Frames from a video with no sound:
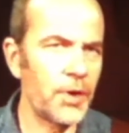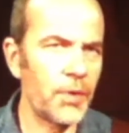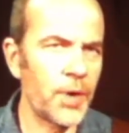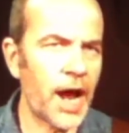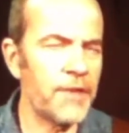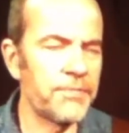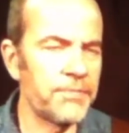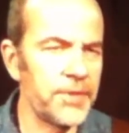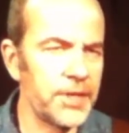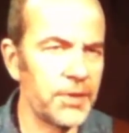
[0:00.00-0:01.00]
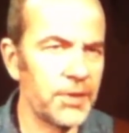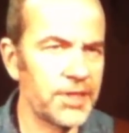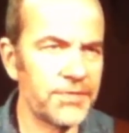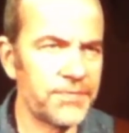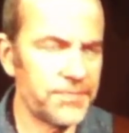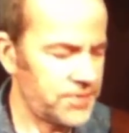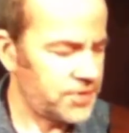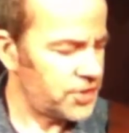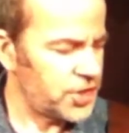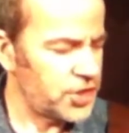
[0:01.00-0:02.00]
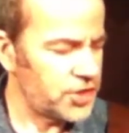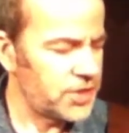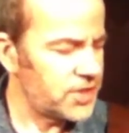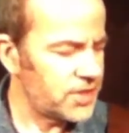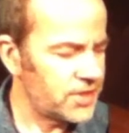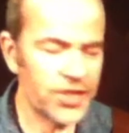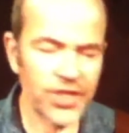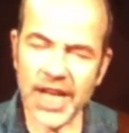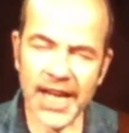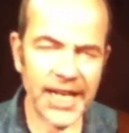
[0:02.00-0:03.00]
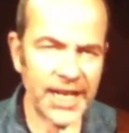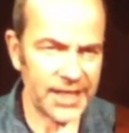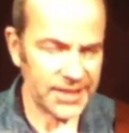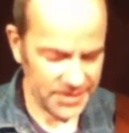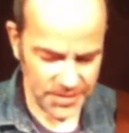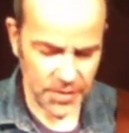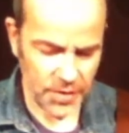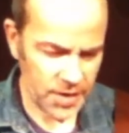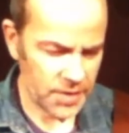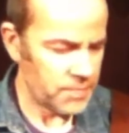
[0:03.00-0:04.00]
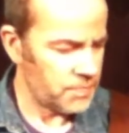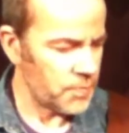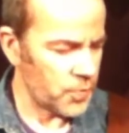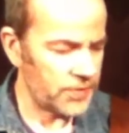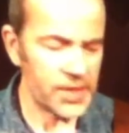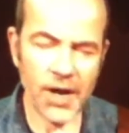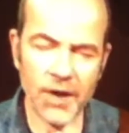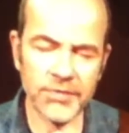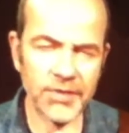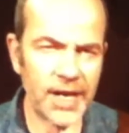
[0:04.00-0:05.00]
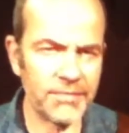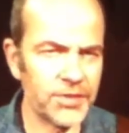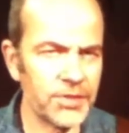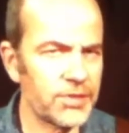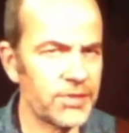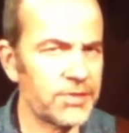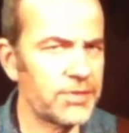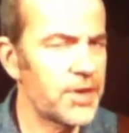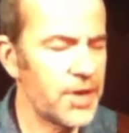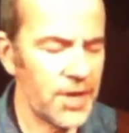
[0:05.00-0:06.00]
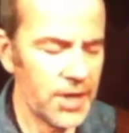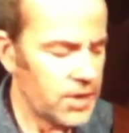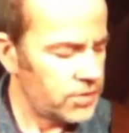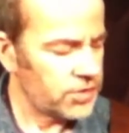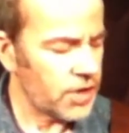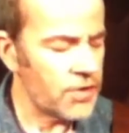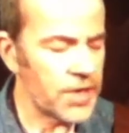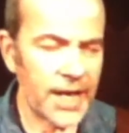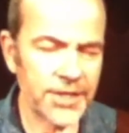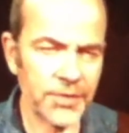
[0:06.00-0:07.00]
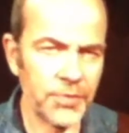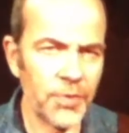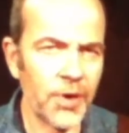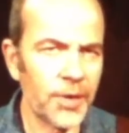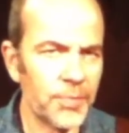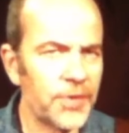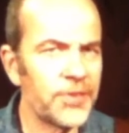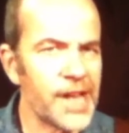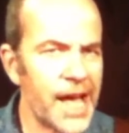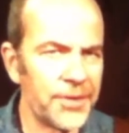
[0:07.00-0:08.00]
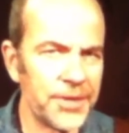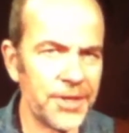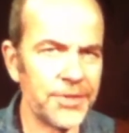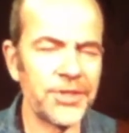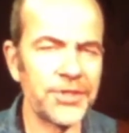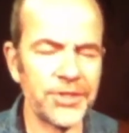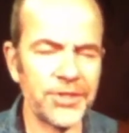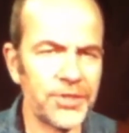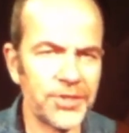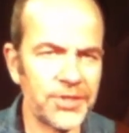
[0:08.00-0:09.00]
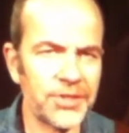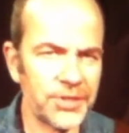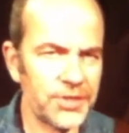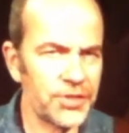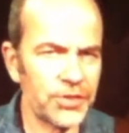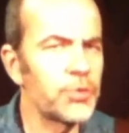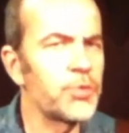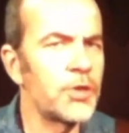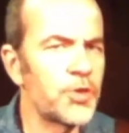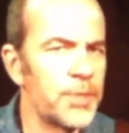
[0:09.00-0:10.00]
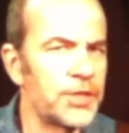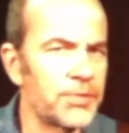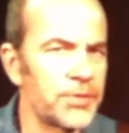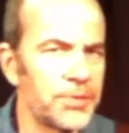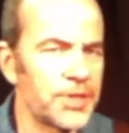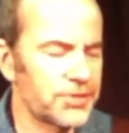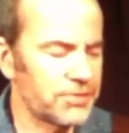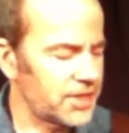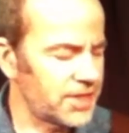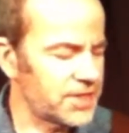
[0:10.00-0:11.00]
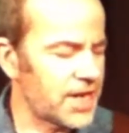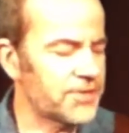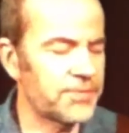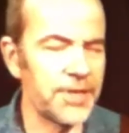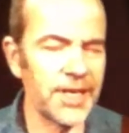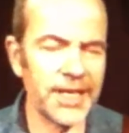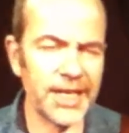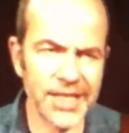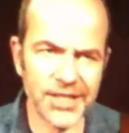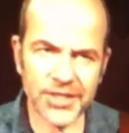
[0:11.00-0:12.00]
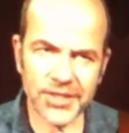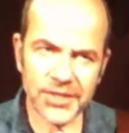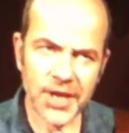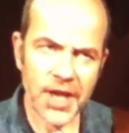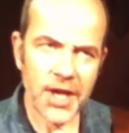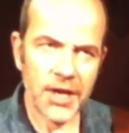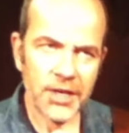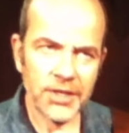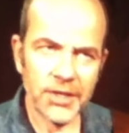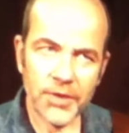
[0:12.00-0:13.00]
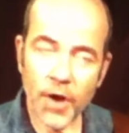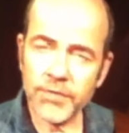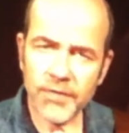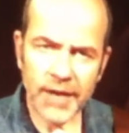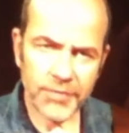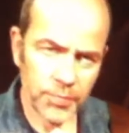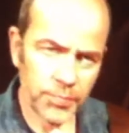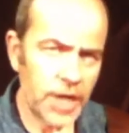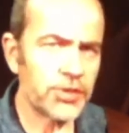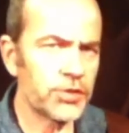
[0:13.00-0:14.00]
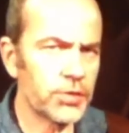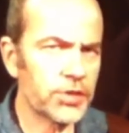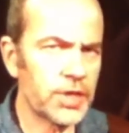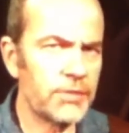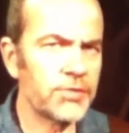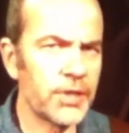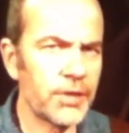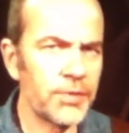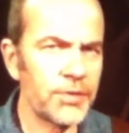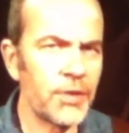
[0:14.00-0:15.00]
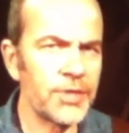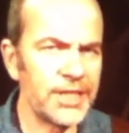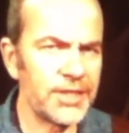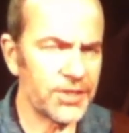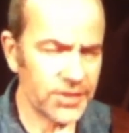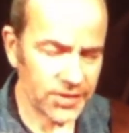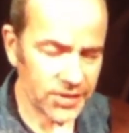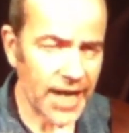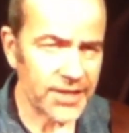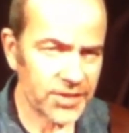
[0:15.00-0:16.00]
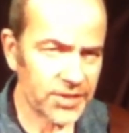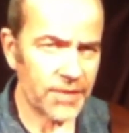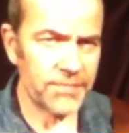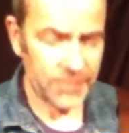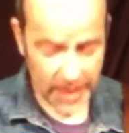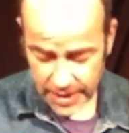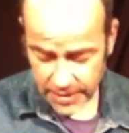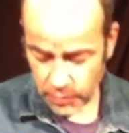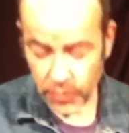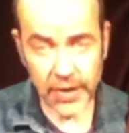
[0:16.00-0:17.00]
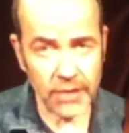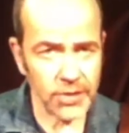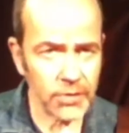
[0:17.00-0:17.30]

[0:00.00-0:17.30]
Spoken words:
What I feel if the sagging with the overdrive is just so nice and warm with the alnicos. It's just too good to be true. That's really a nice feeling, and it's the overdrive compresses your sound, so you don't need this tight stuff like without the